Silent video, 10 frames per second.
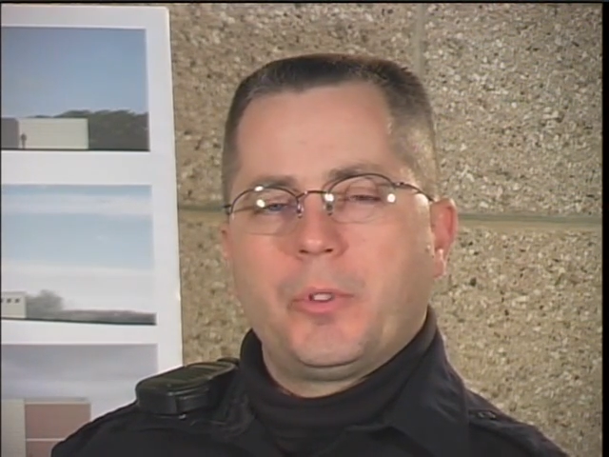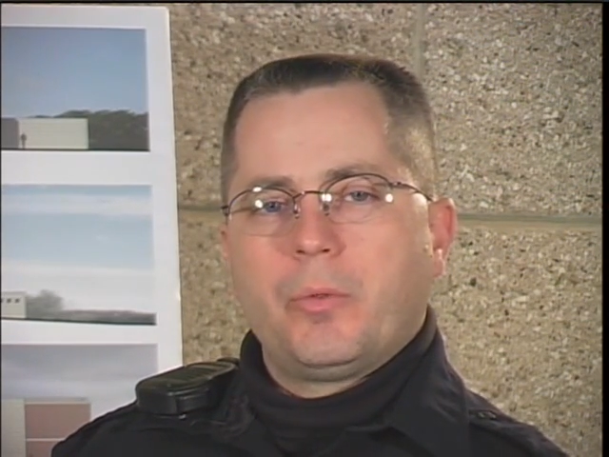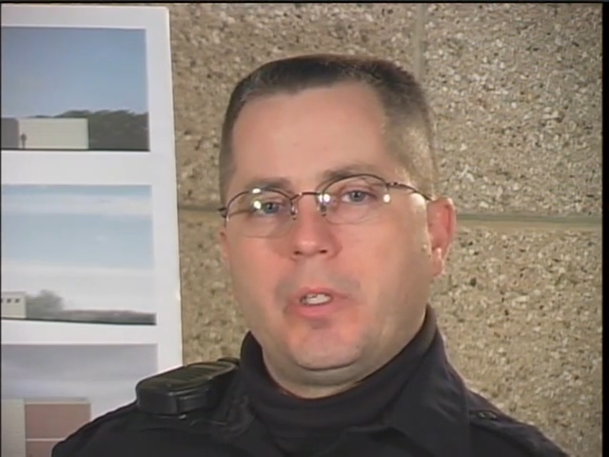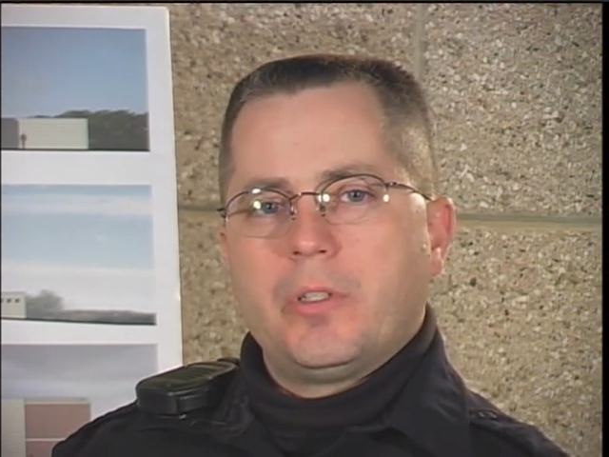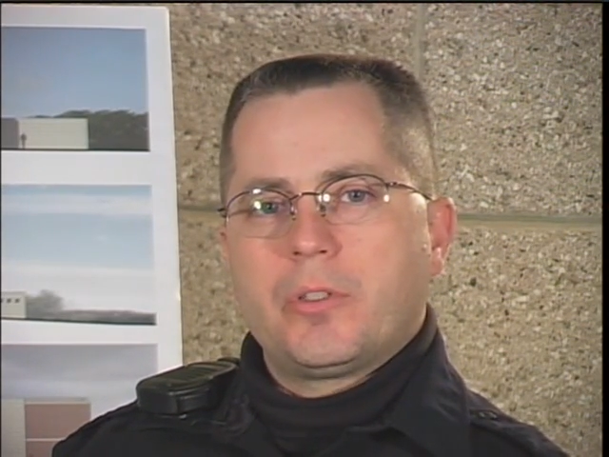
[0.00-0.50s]

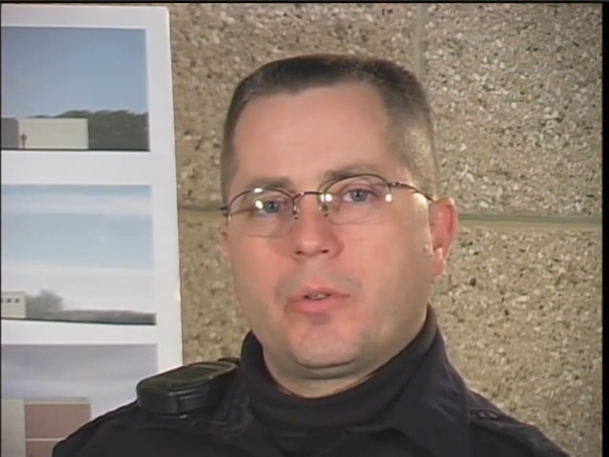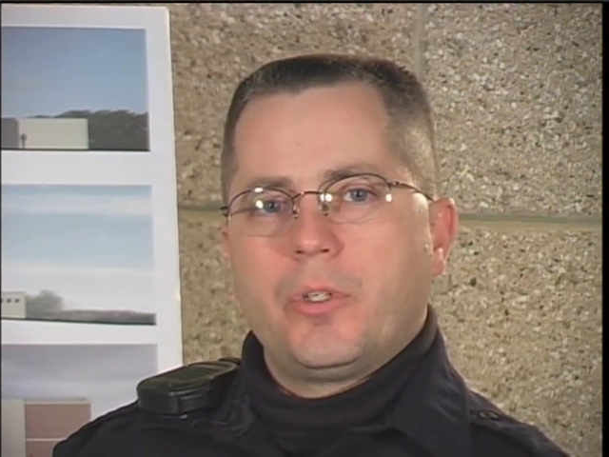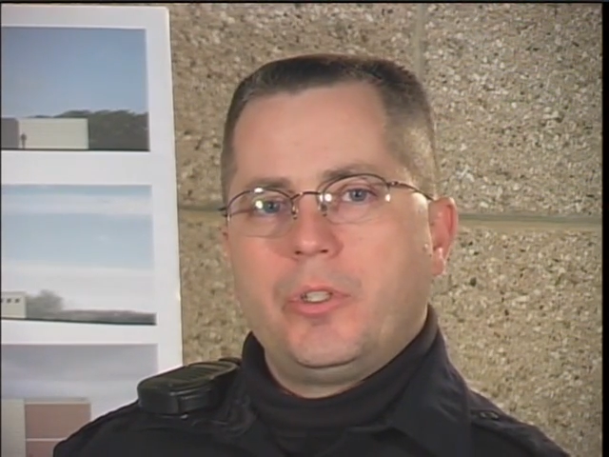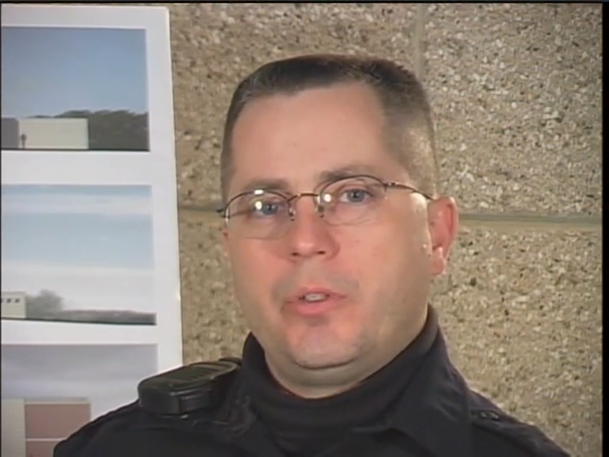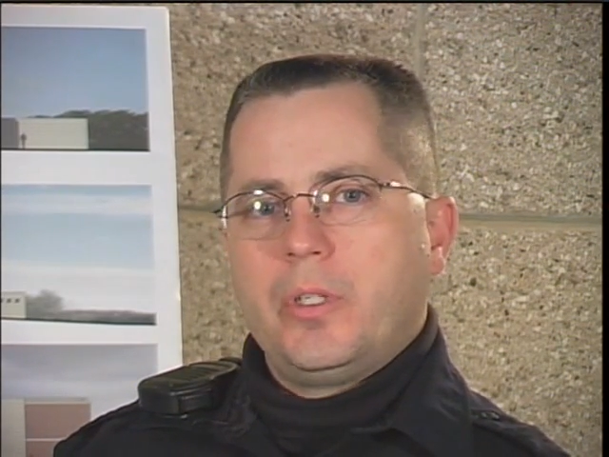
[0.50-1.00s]
between the
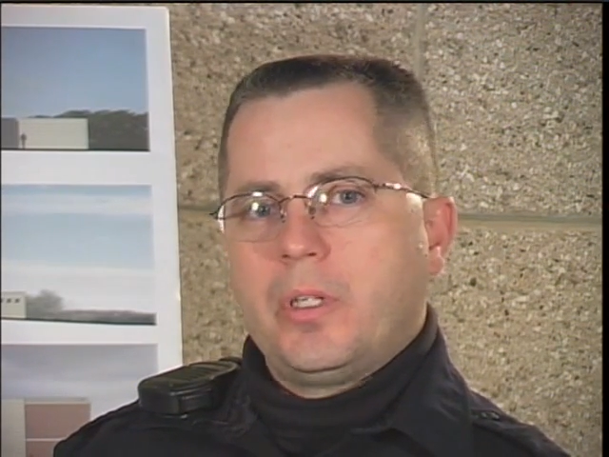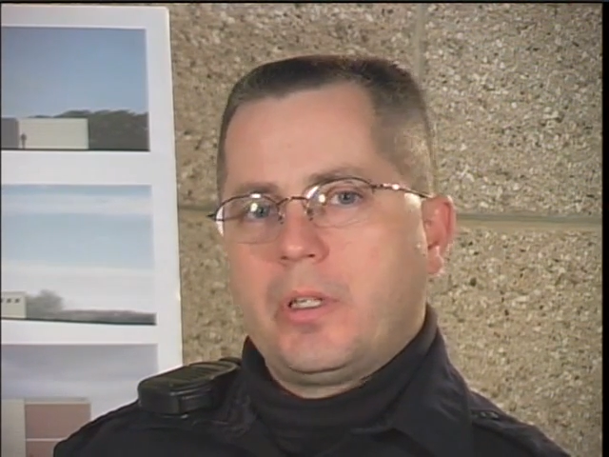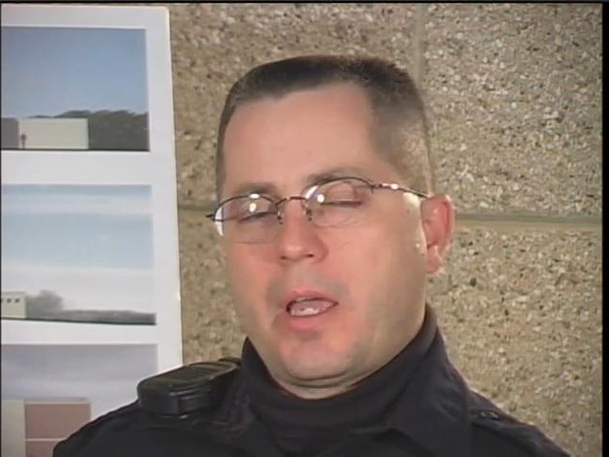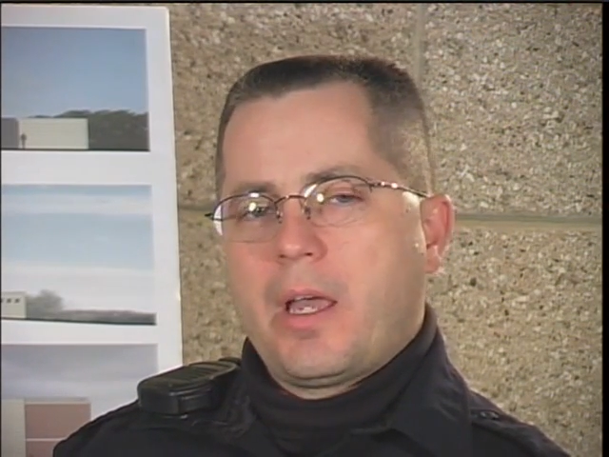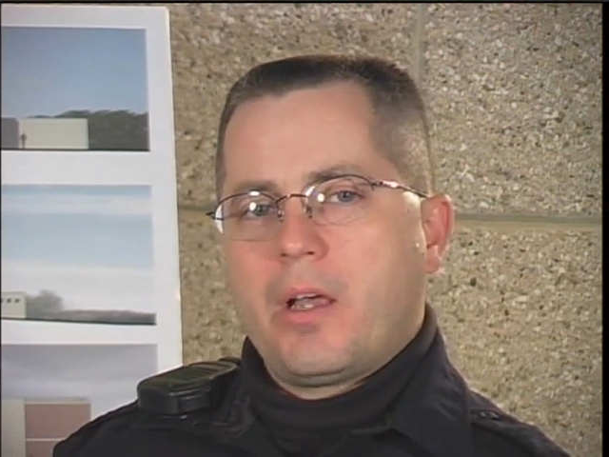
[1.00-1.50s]
storage unit
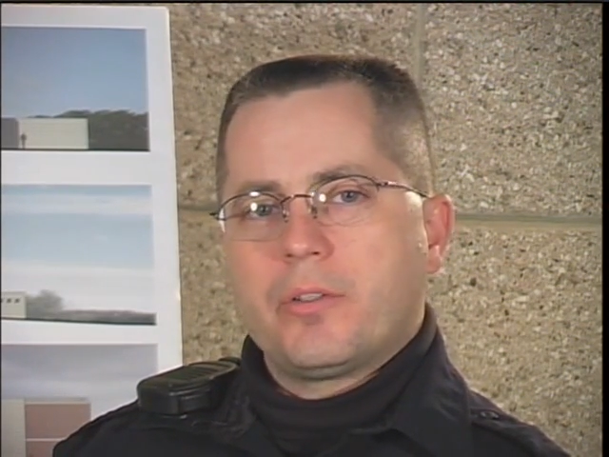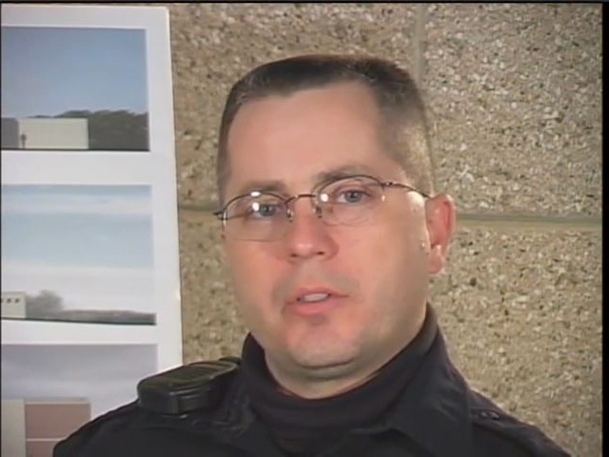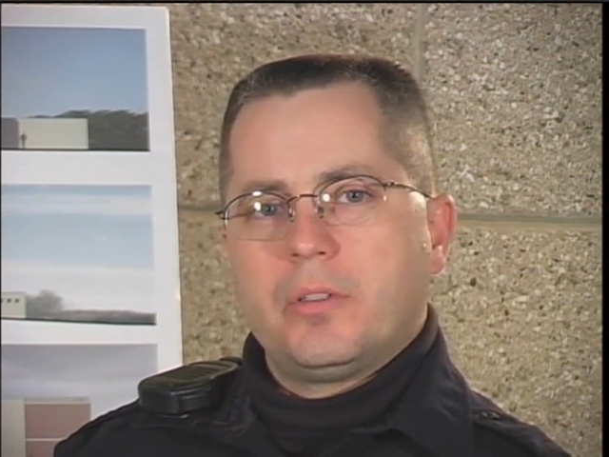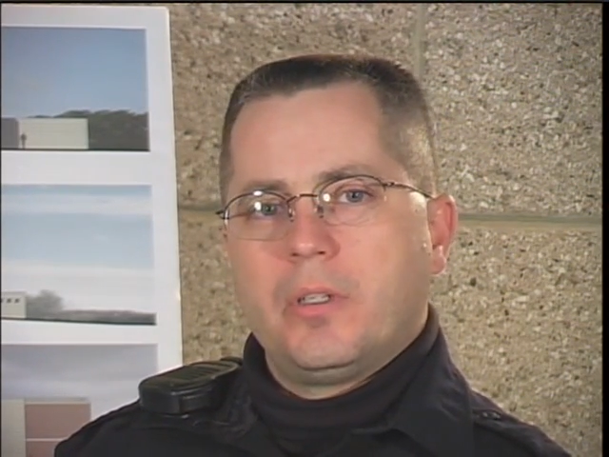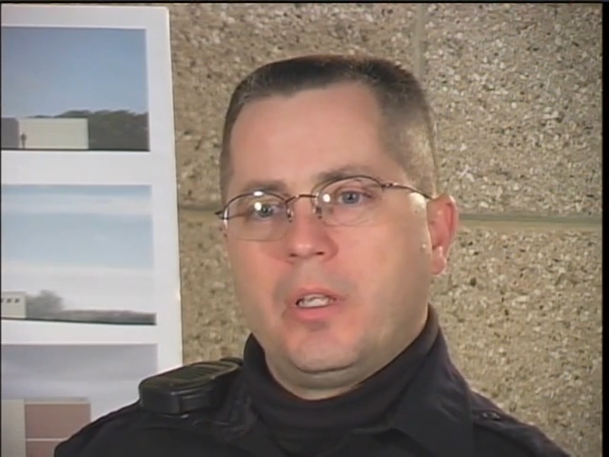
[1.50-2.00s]
and the house and